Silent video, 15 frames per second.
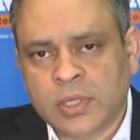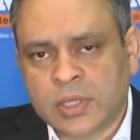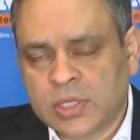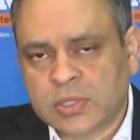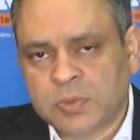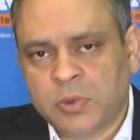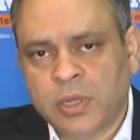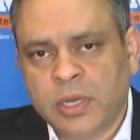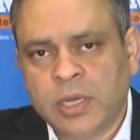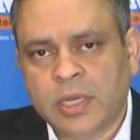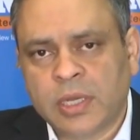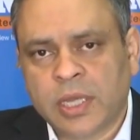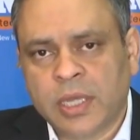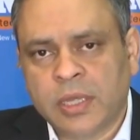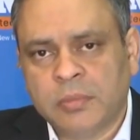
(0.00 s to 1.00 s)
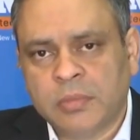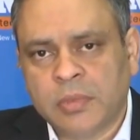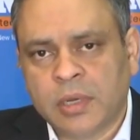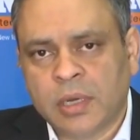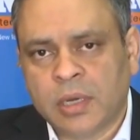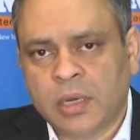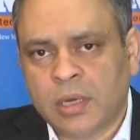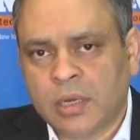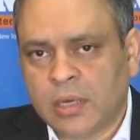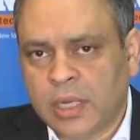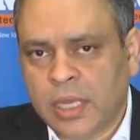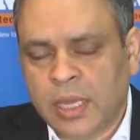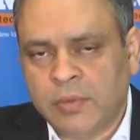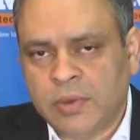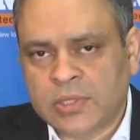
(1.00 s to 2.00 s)
So at this point in time, uh,
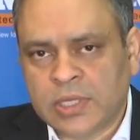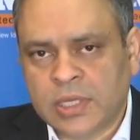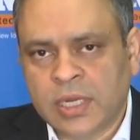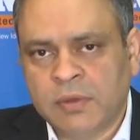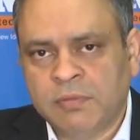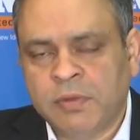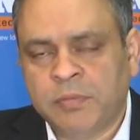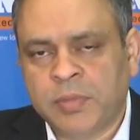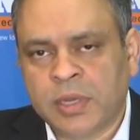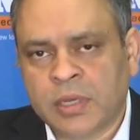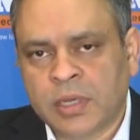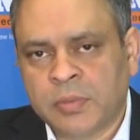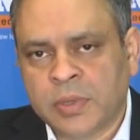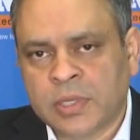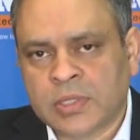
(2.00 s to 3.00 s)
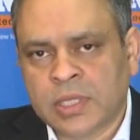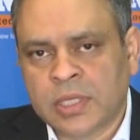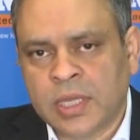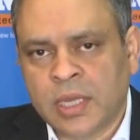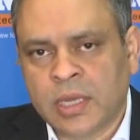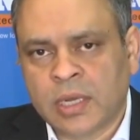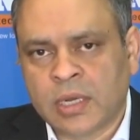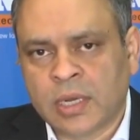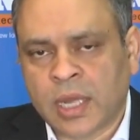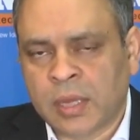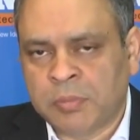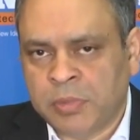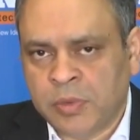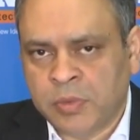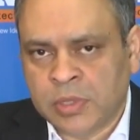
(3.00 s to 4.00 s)
every signal we picked up is that they are
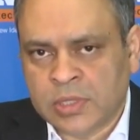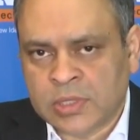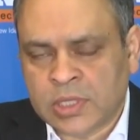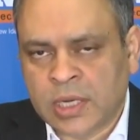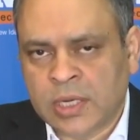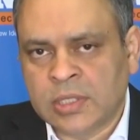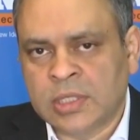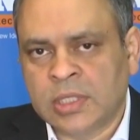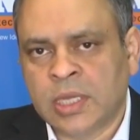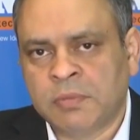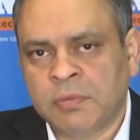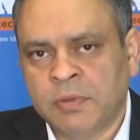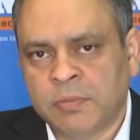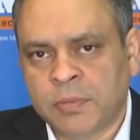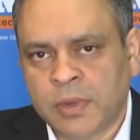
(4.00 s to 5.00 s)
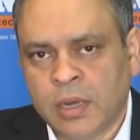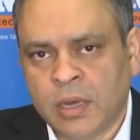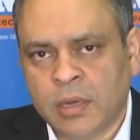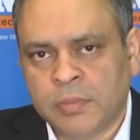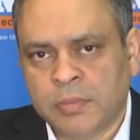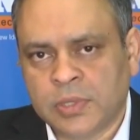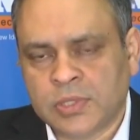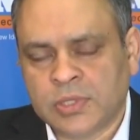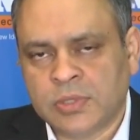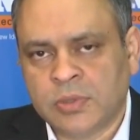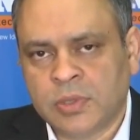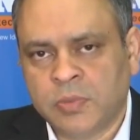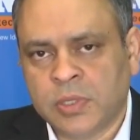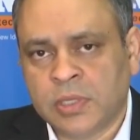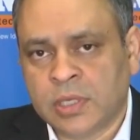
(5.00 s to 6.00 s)
happy with the strategy that we uh,
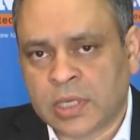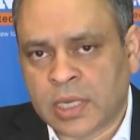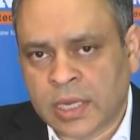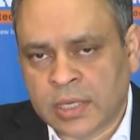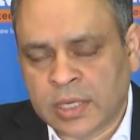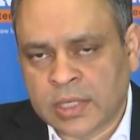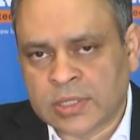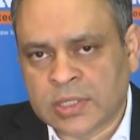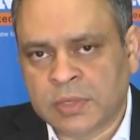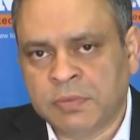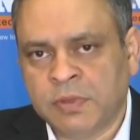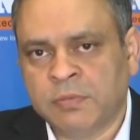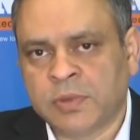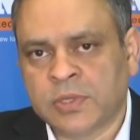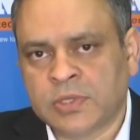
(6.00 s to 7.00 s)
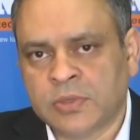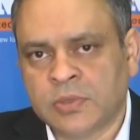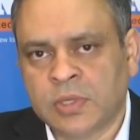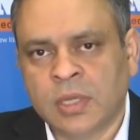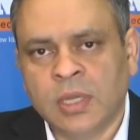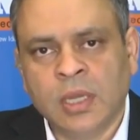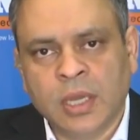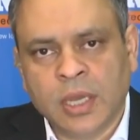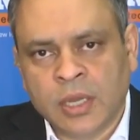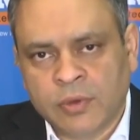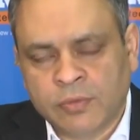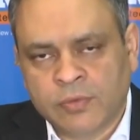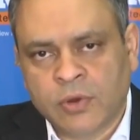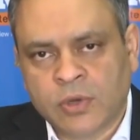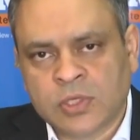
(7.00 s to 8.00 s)
pursued, with the tactics that we pursued. And
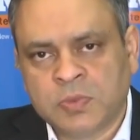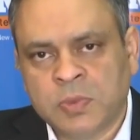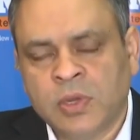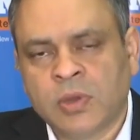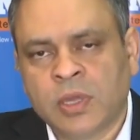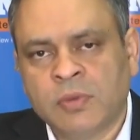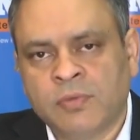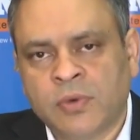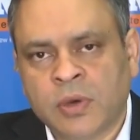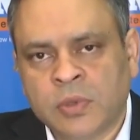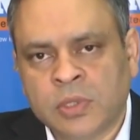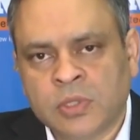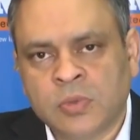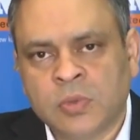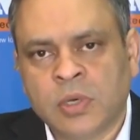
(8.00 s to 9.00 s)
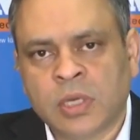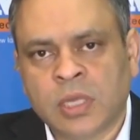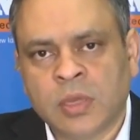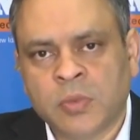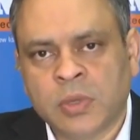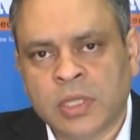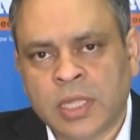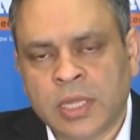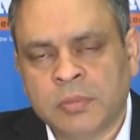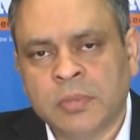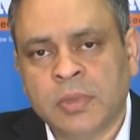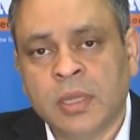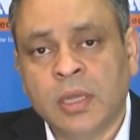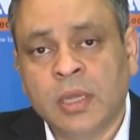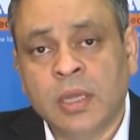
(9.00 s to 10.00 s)
of course, we're looking forward to working with
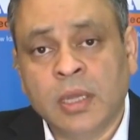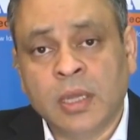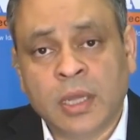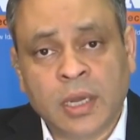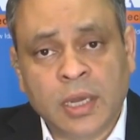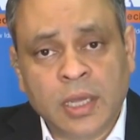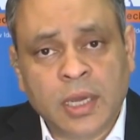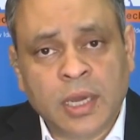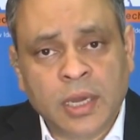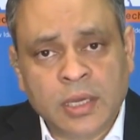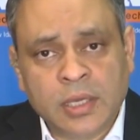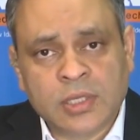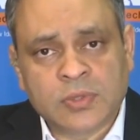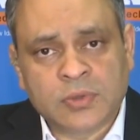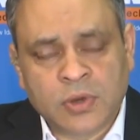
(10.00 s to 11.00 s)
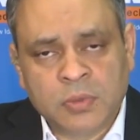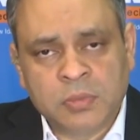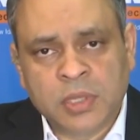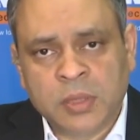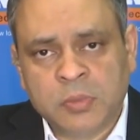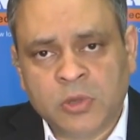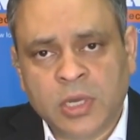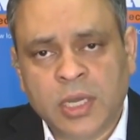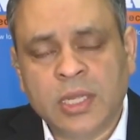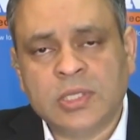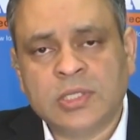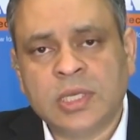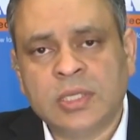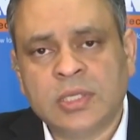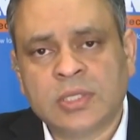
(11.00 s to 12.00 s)
them, getting guidance from them on any
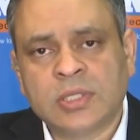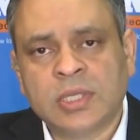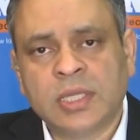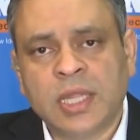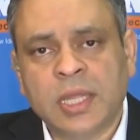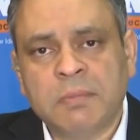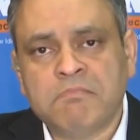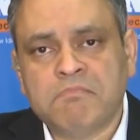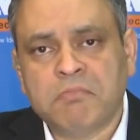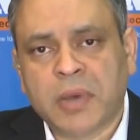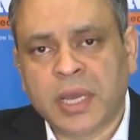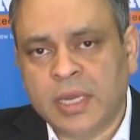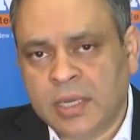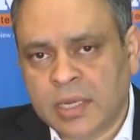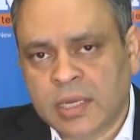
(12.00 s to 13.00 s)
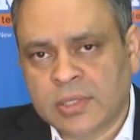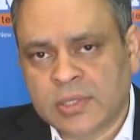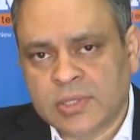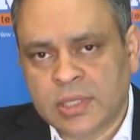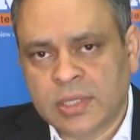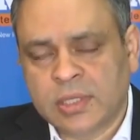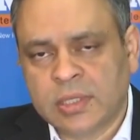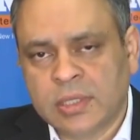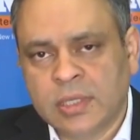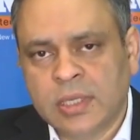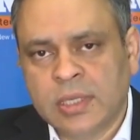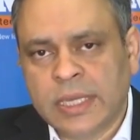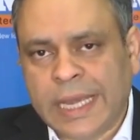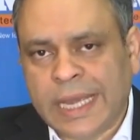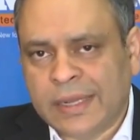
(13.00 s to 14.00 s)
changes that they might consider.
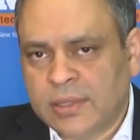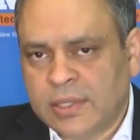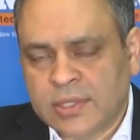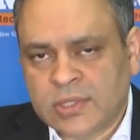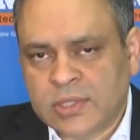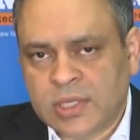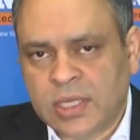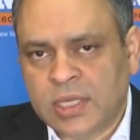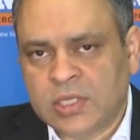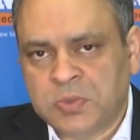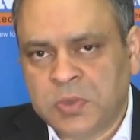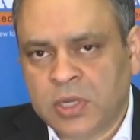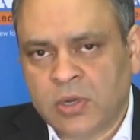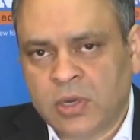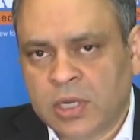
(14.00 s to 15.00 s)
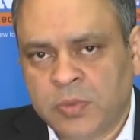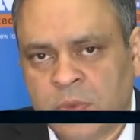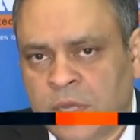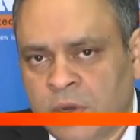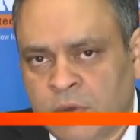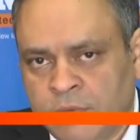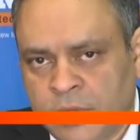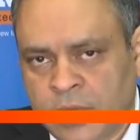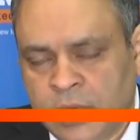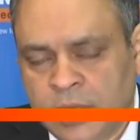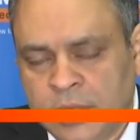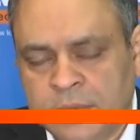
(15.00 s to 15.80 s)
At this stage, we are not aware of